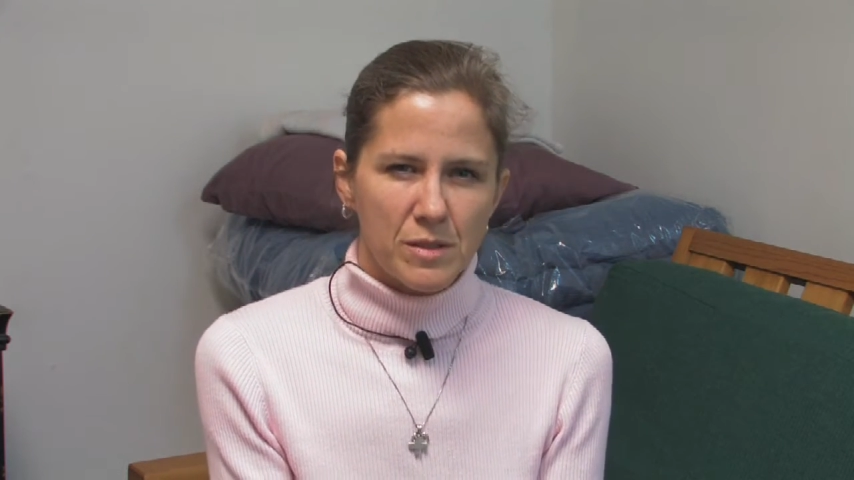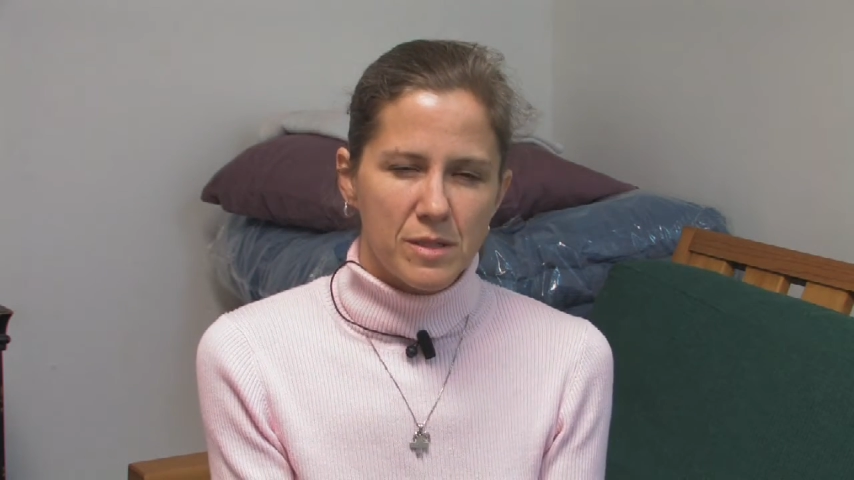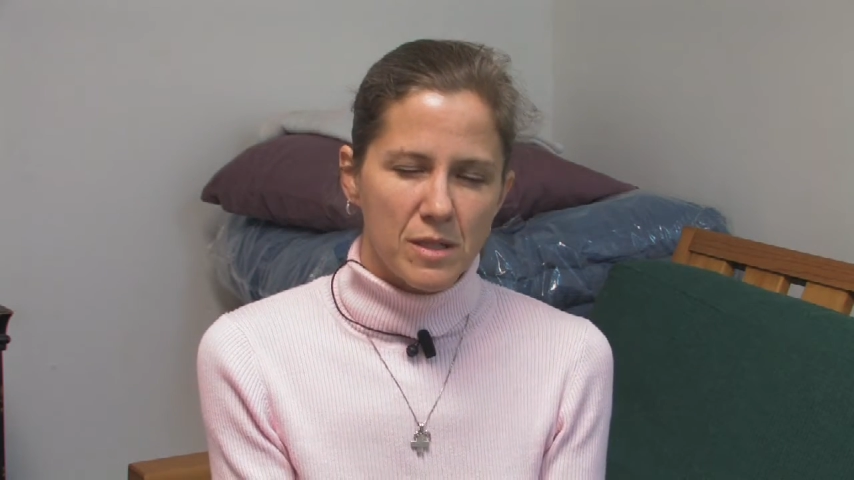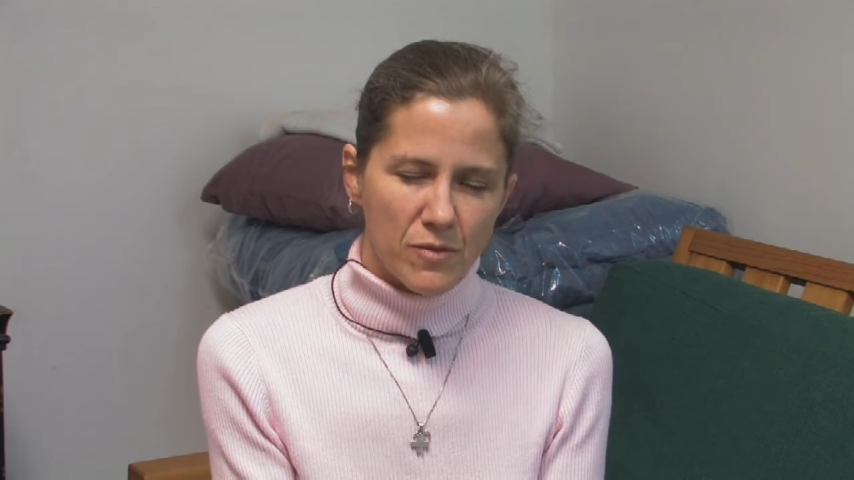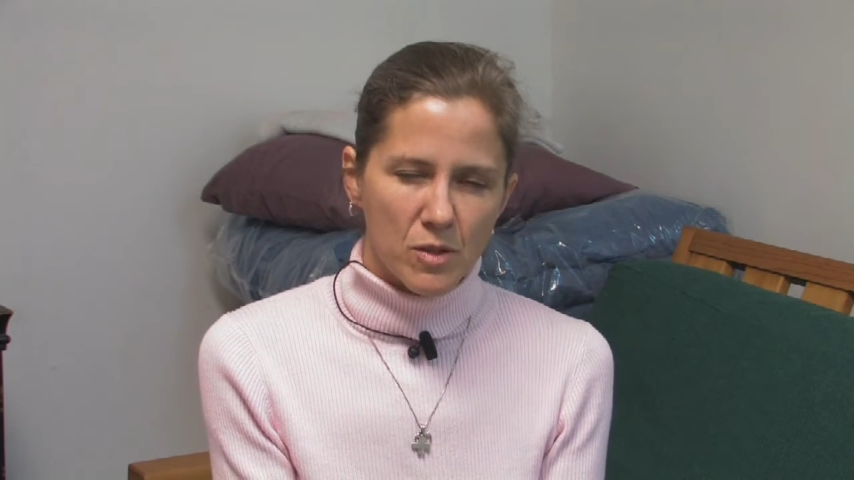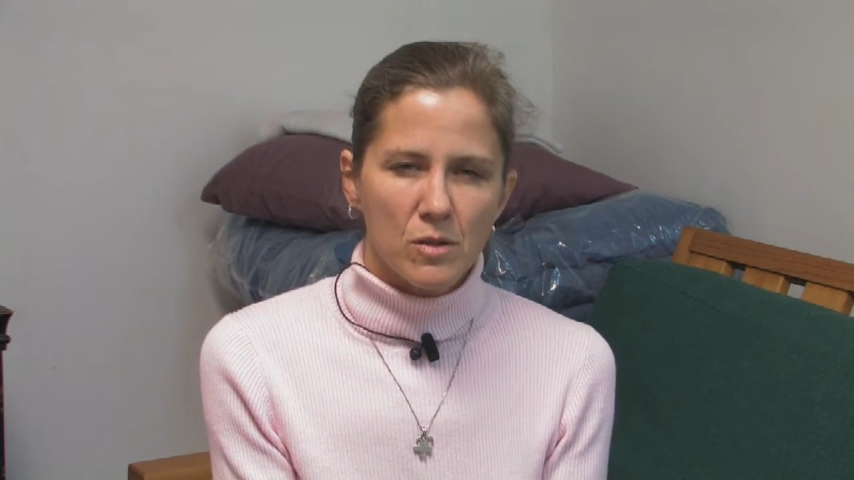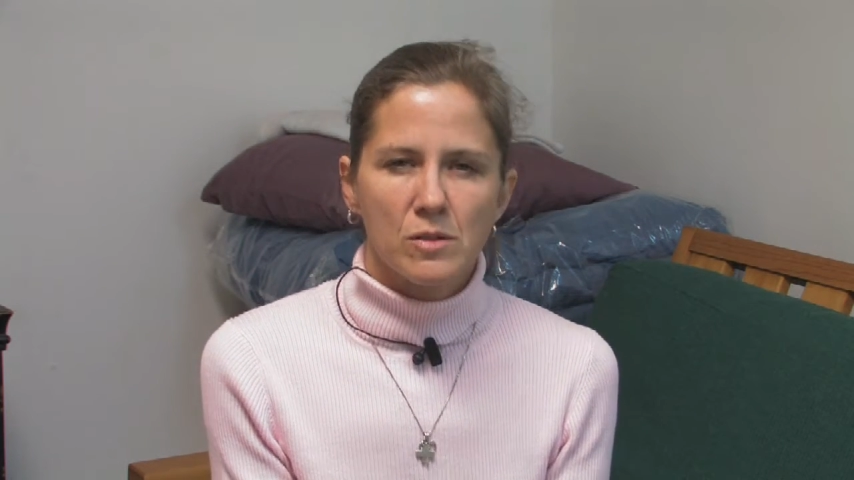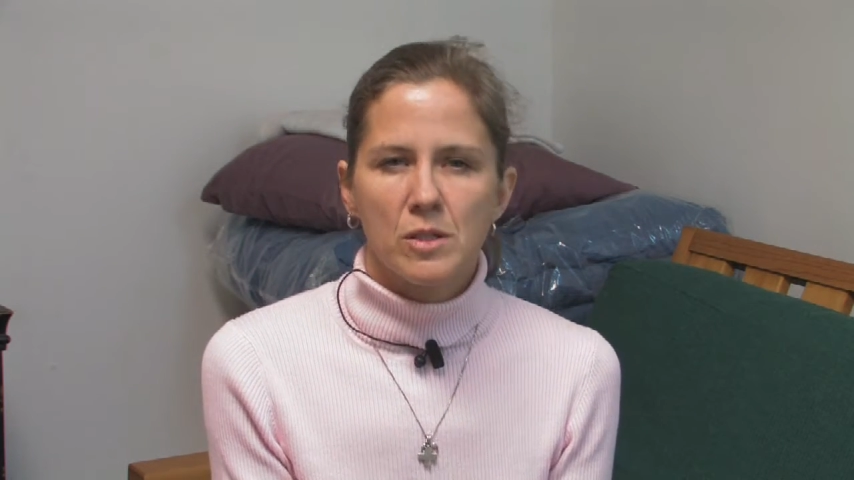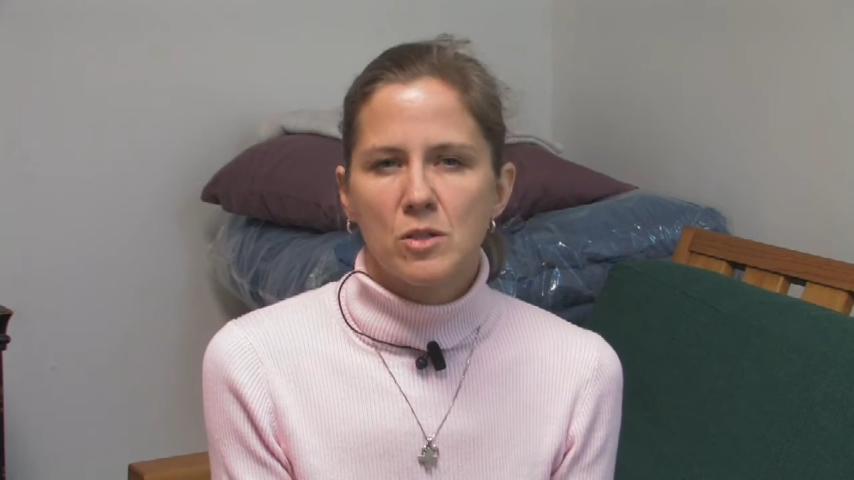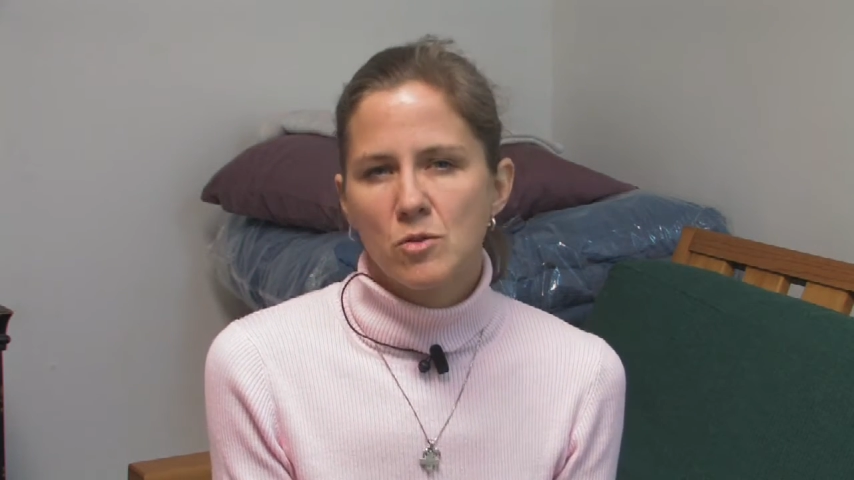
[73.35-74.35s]

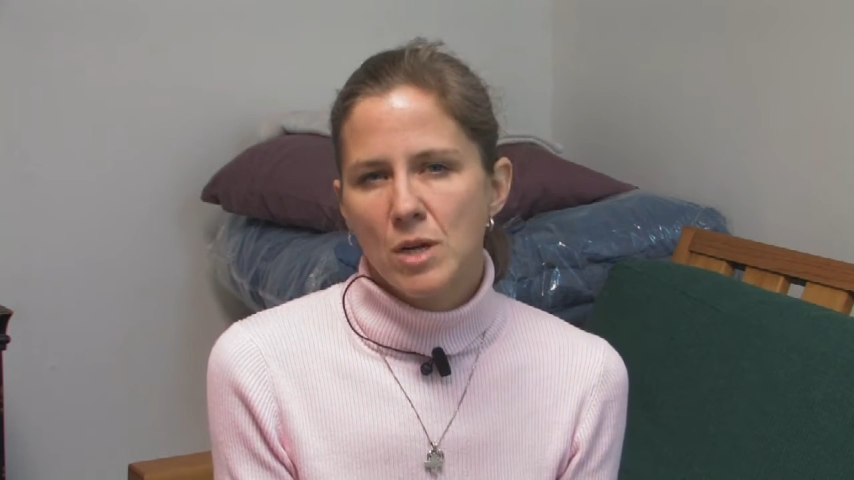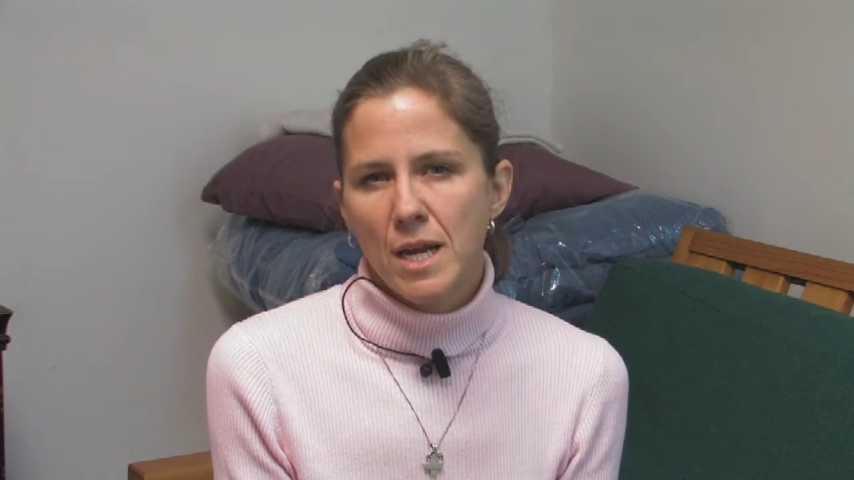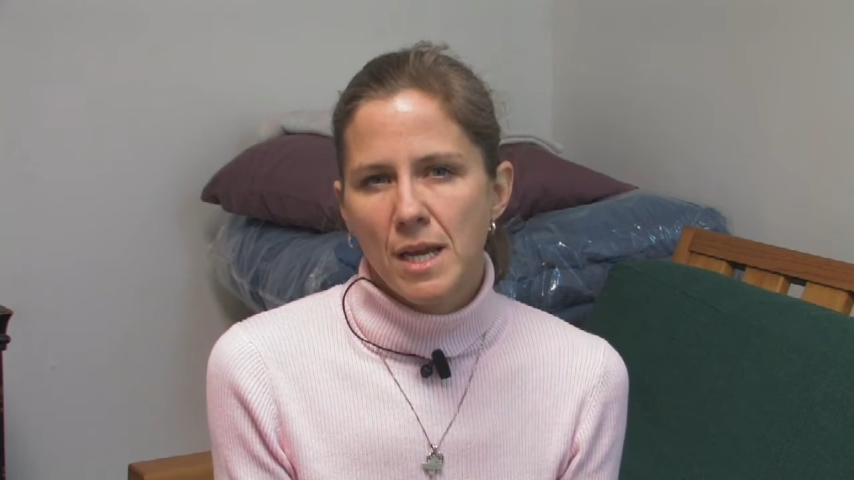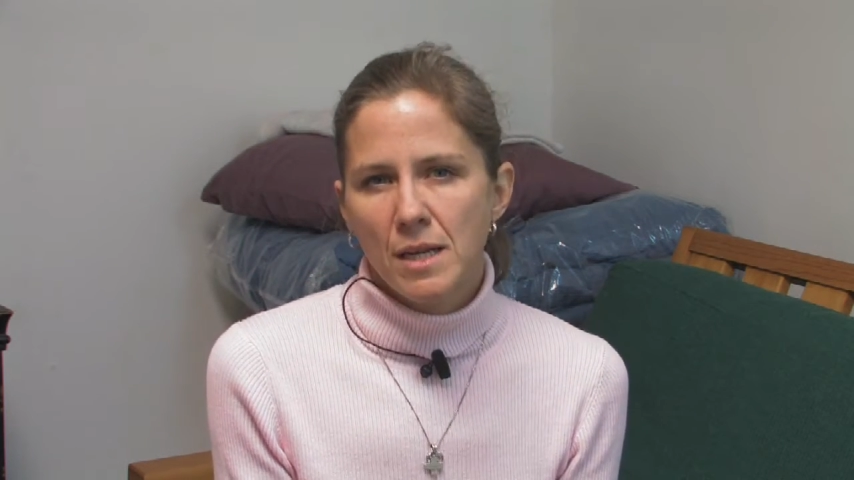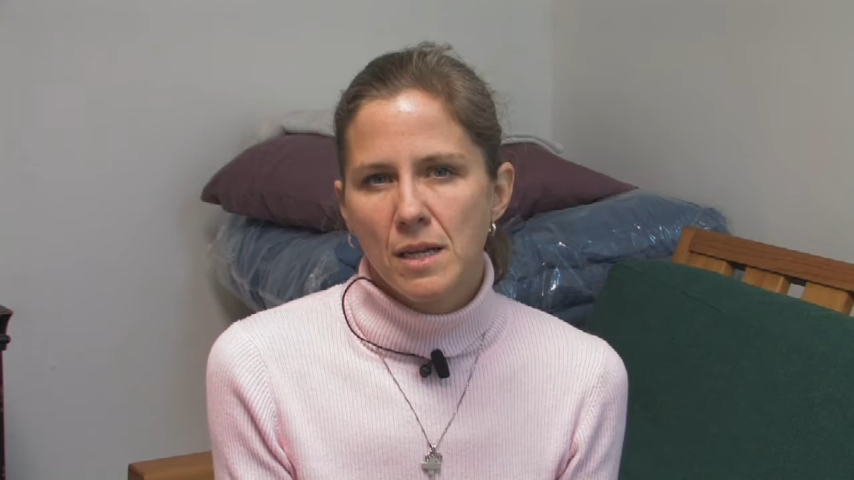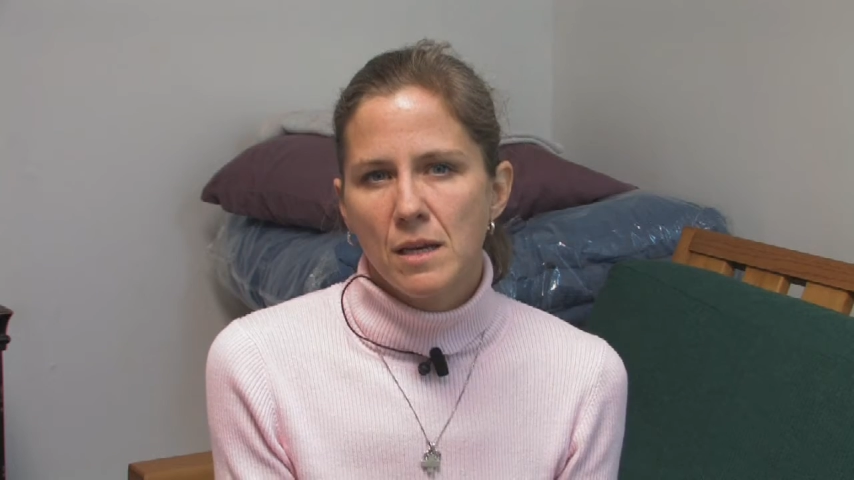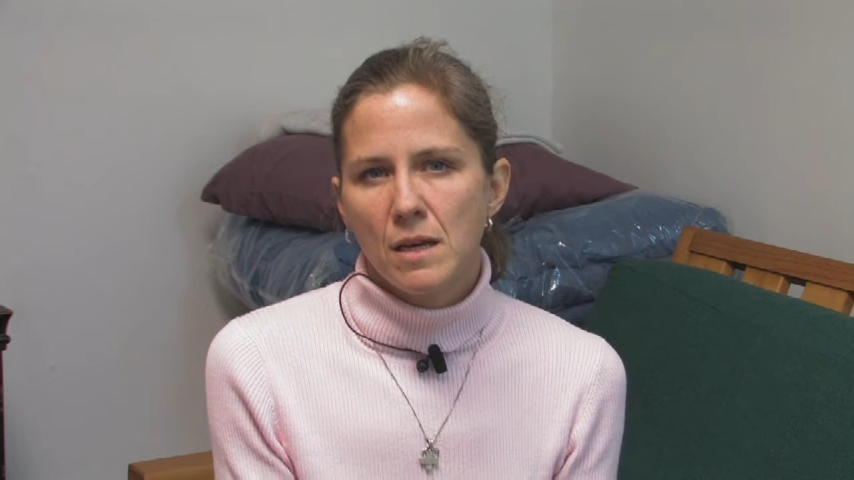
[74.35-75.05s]
difficult to train.